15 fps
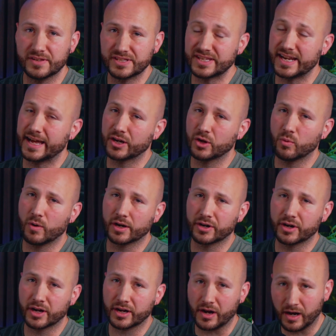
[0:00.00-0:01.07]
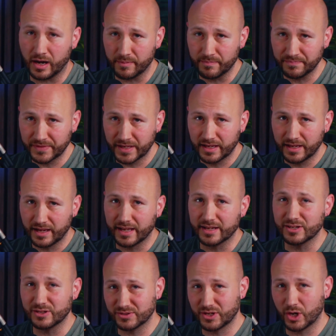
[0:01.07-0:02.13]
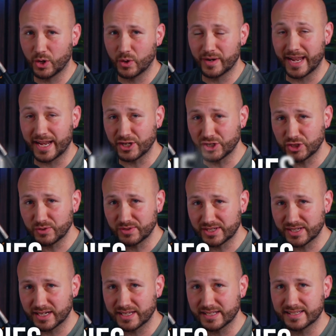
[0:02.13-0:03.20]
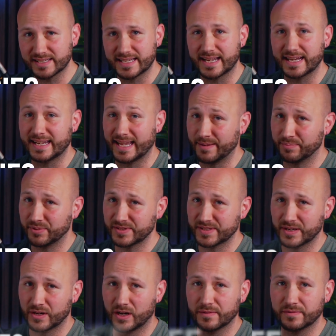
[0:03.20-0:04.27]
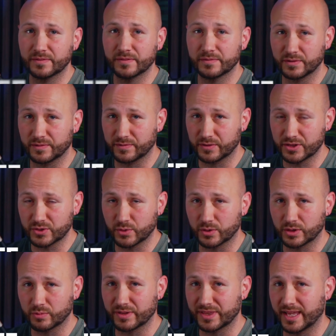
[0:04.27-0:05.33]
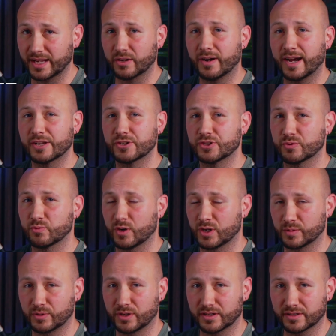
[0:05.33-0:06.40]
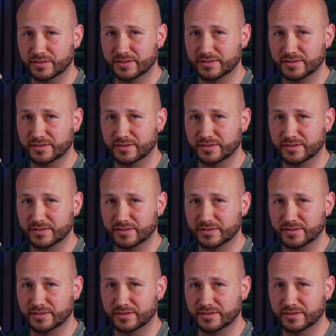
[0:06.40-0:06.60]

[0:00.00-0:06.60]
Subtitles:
echowater.com and use code H2Studies to get 10% off of your first order with Echo Hydrogen Water products.